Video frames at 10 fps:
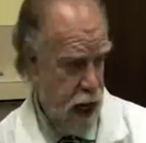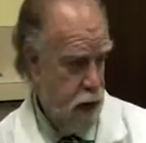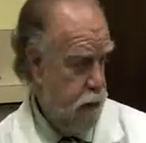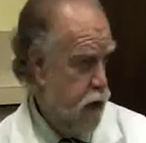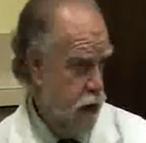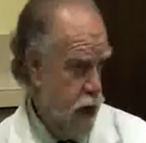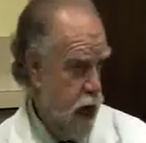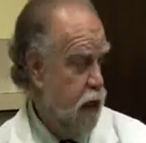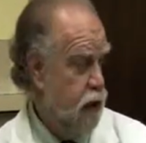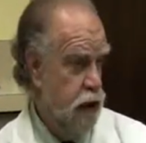out
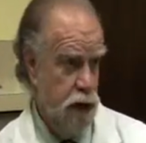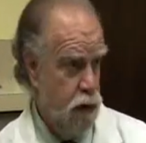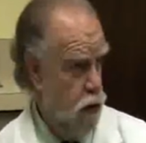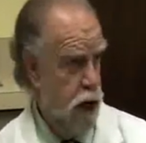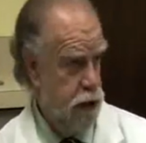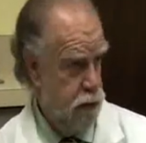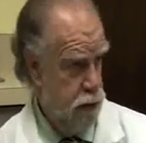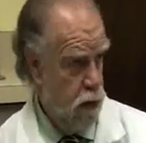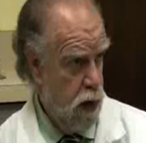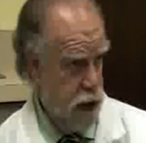periodically and you can wash them
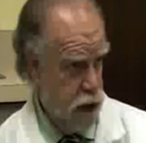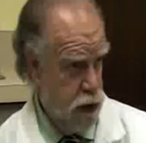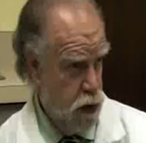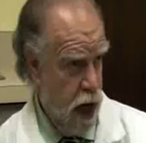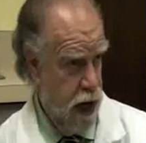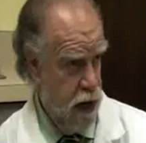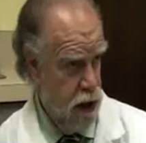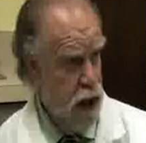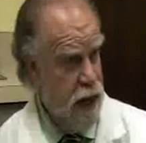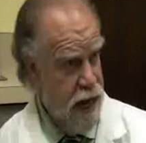in the washer
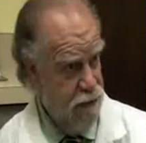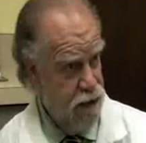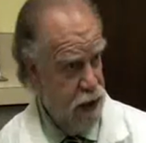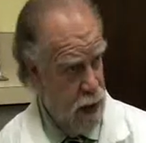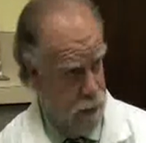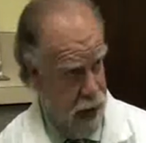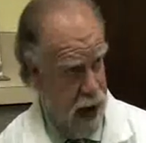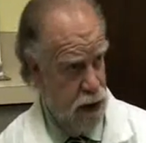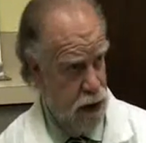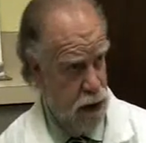dryer. After they come
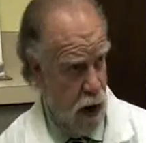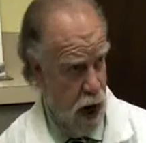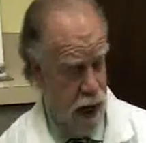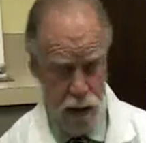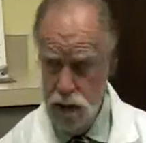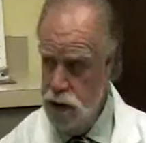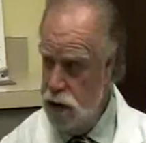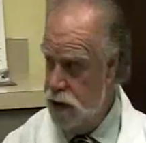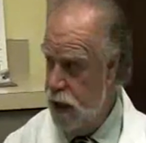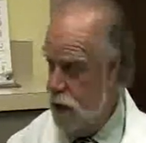out of the dryer,
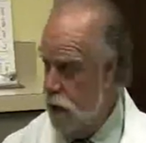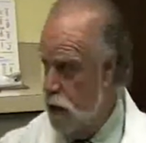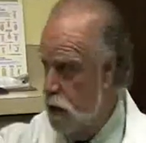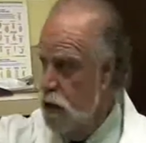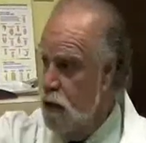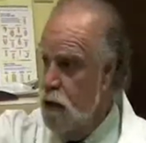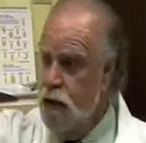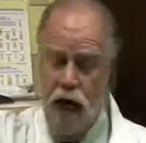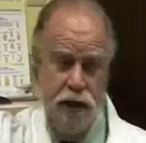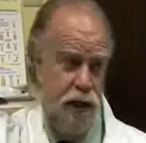just take your
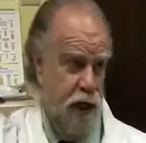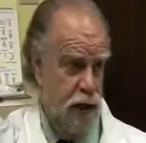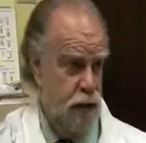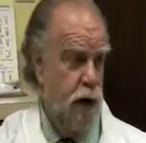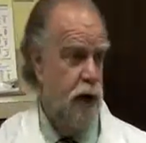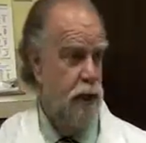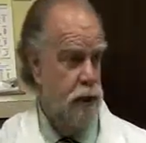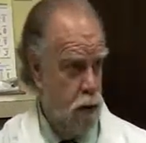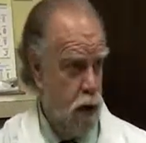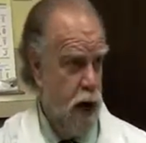hygienic spray and
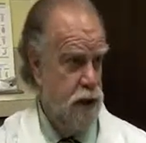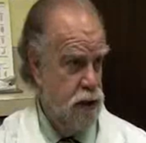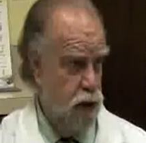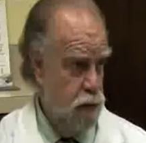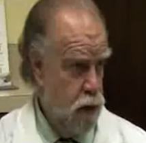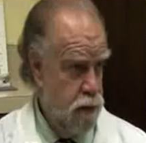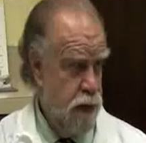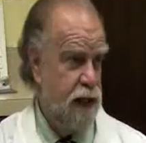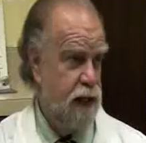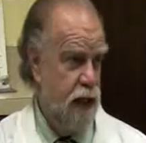spray it, so you put
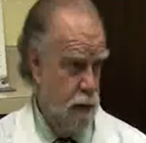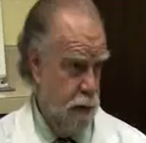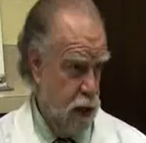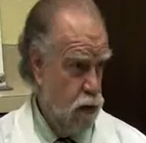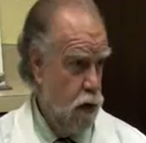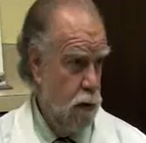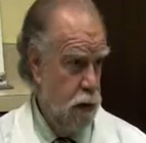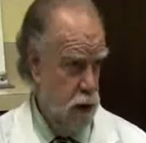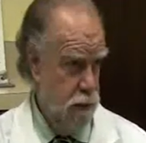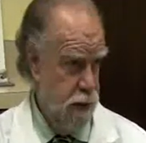back the
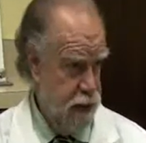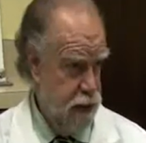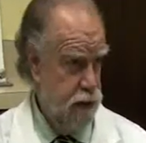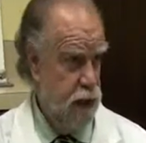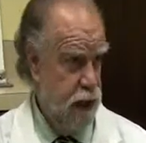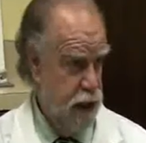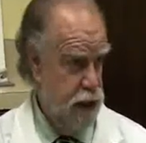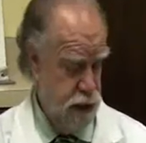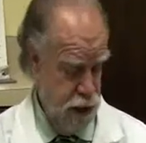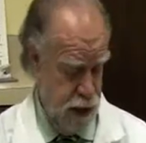antimicrobial and bacterial
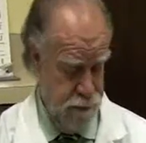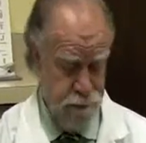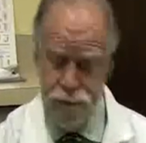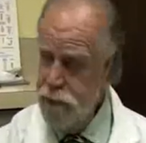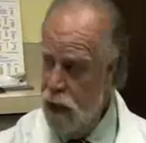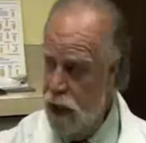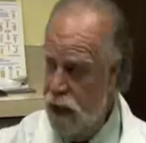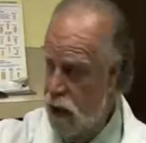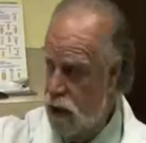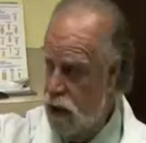agents in it. And
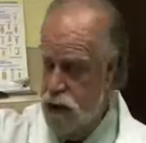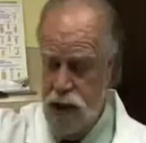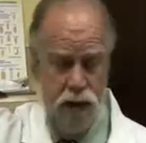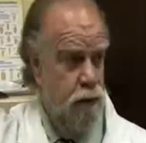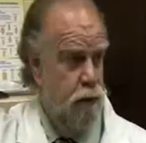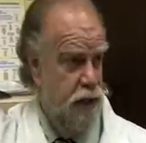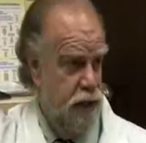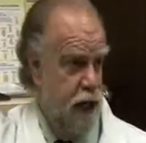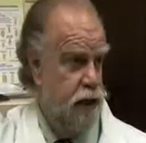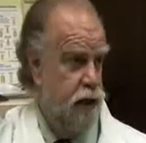that'll continue to
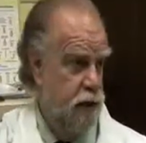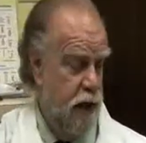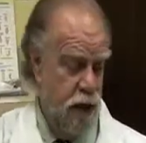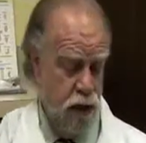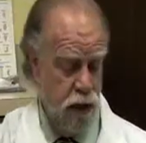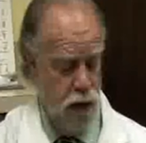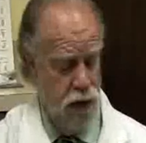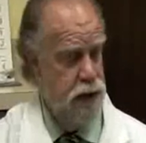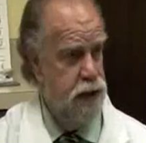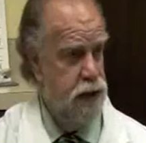protect you. And you can
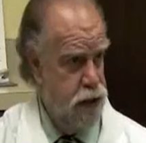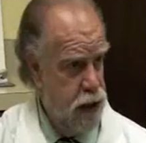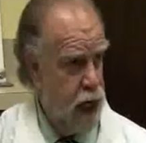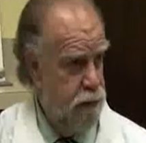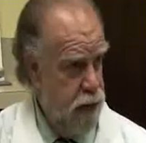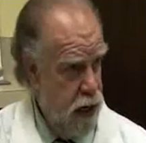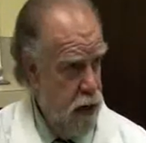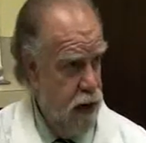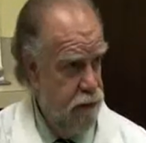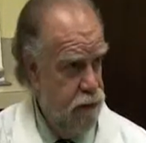use these as a second
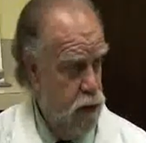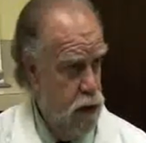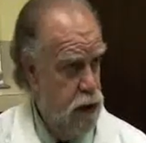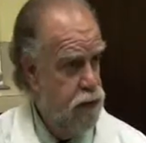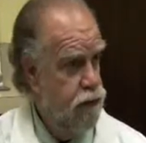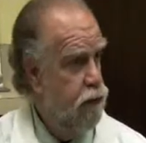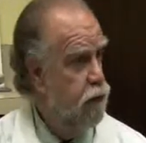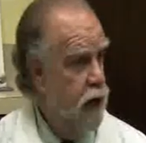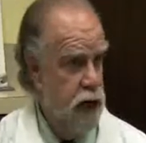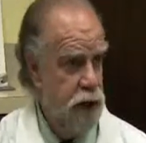pair afterwards
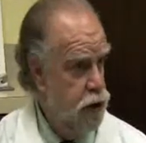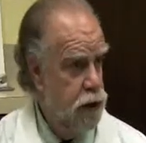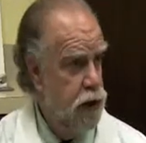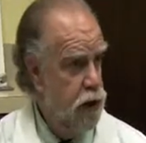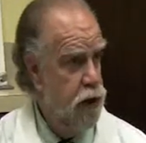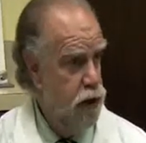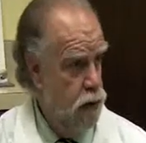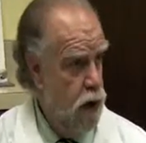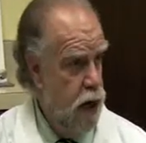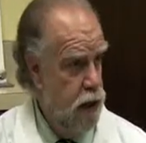for any shoe gear that
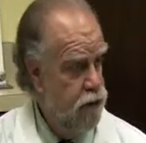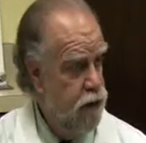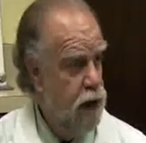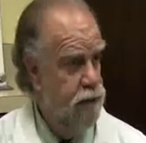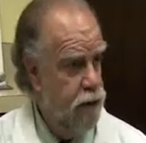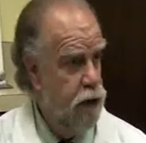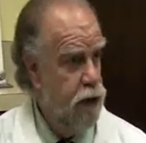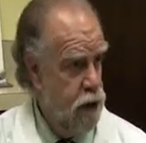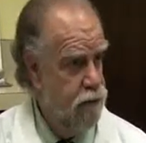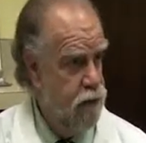you want. You'll find them
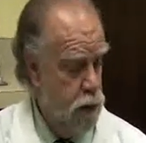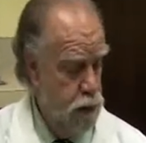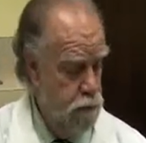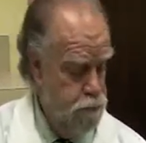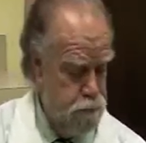very comfortable.